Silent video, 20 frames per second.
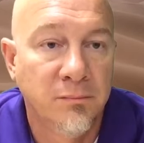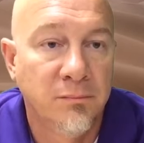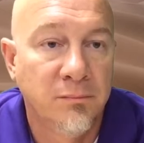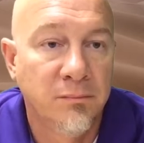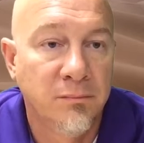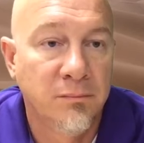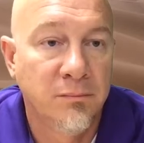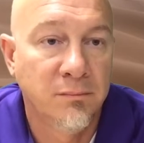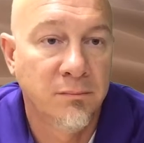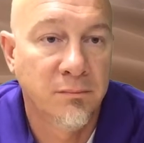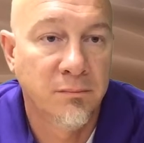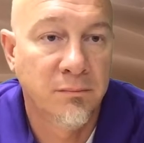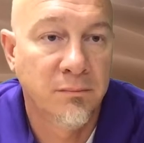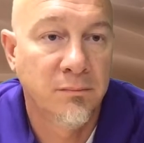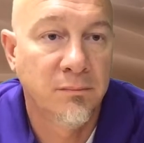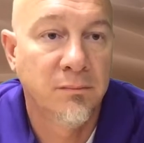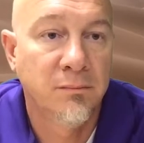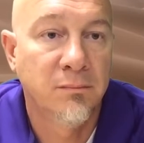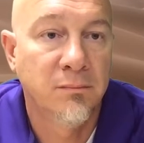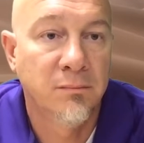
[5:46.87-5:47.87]

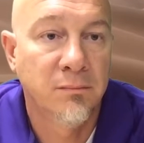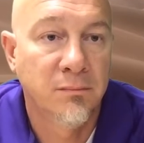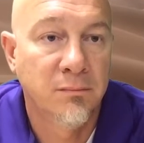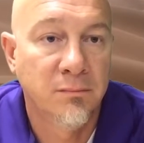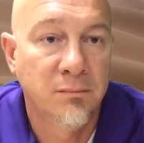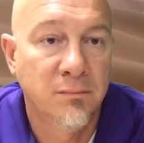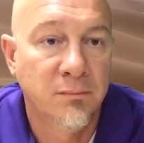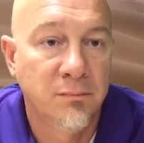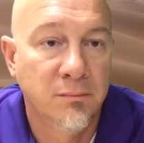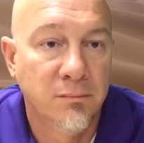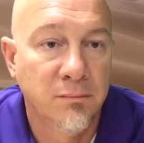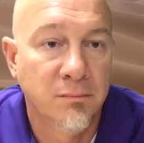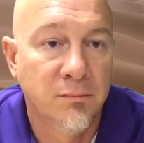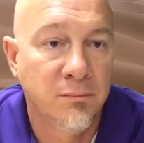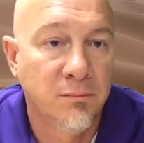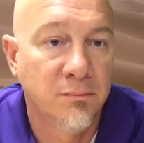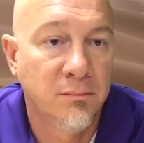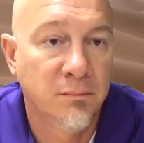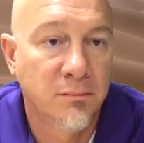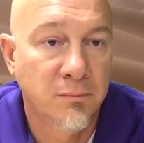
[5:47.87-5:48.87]

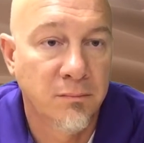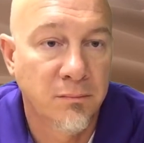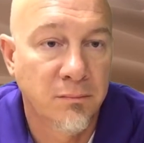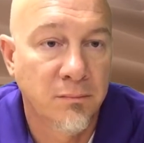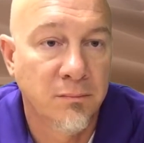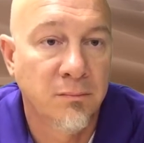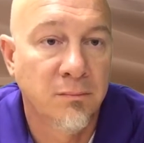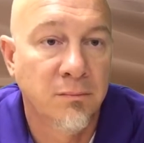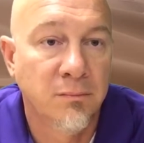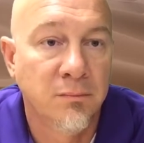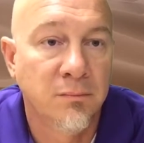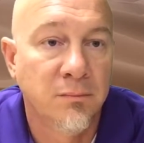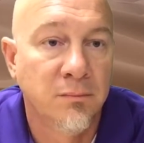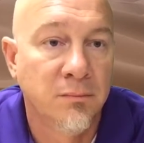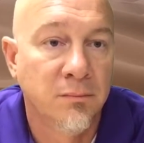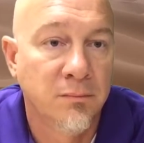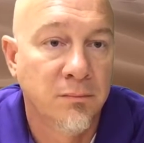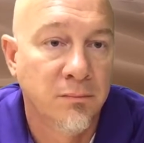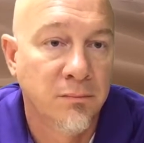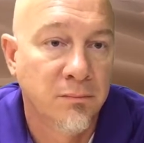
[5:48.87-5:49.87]

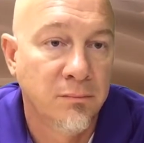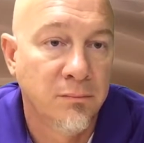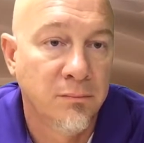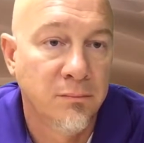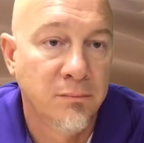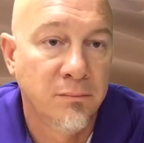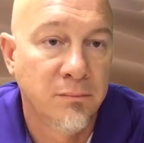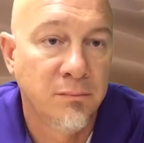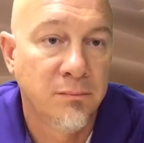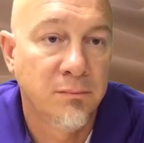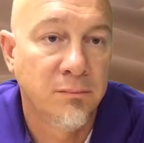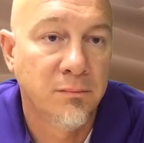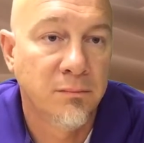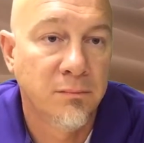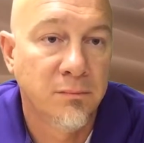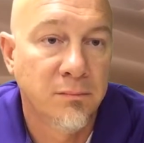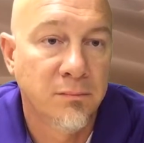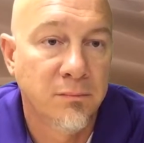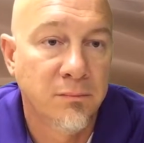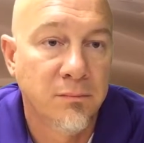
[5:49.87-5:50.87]

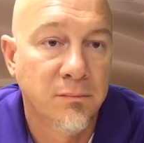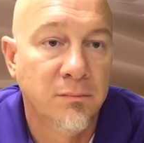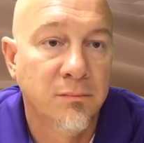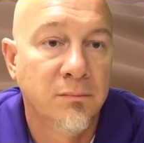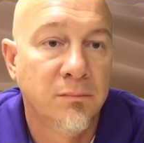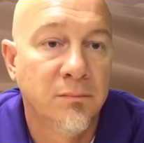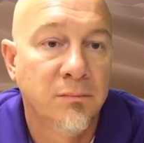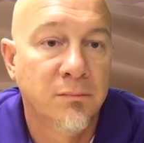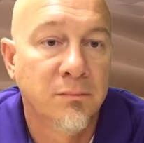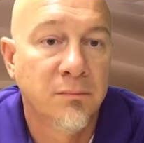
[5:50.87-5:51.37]
This person isn't speaking.